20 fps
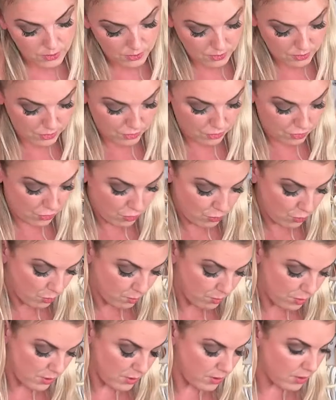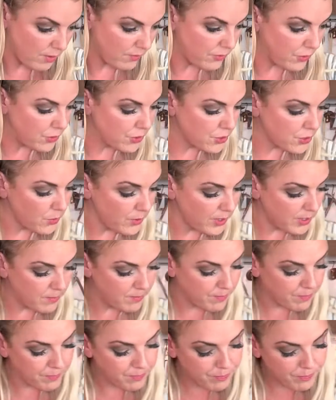the tube of your squid.
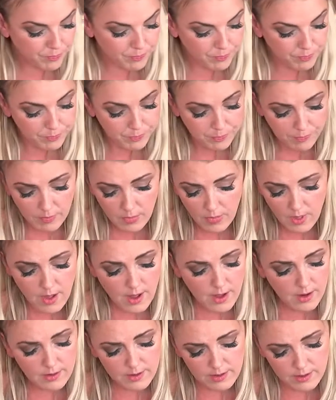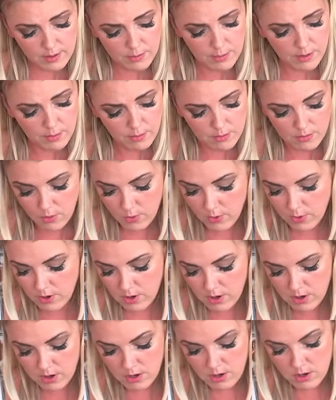And a little bit
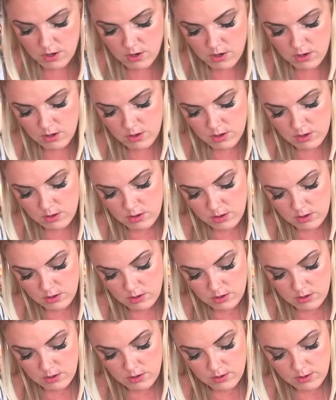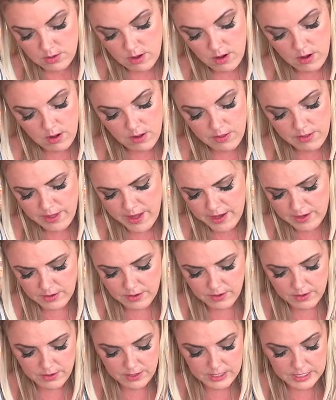more. All that
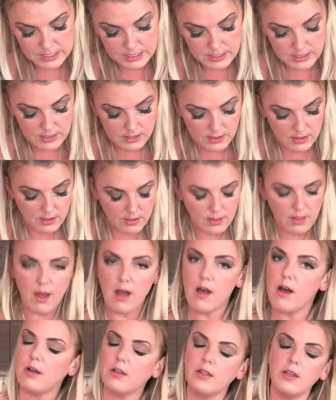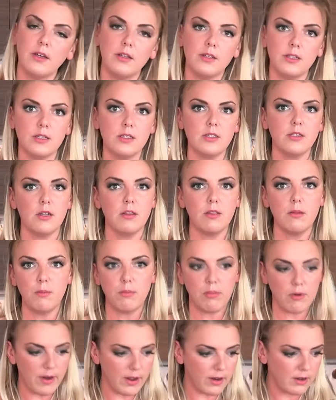goodness, the onions, the
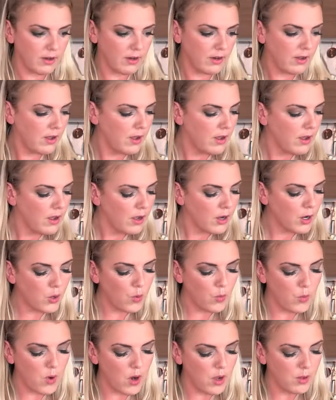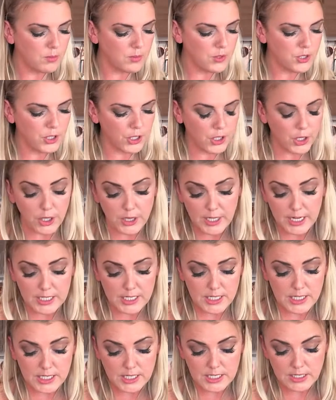bread crumbs,
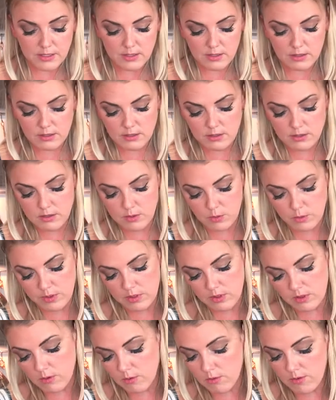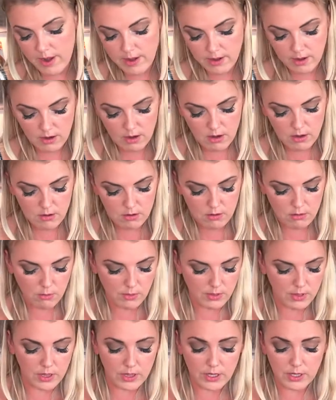that's seasoned with the oregano,
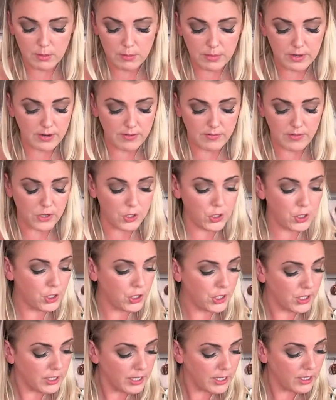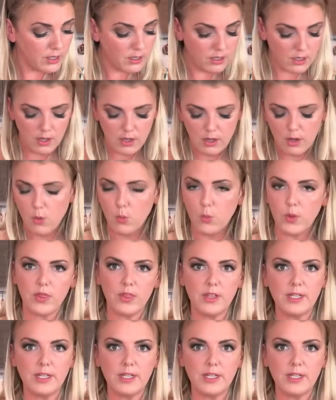with a little bit of the chili, with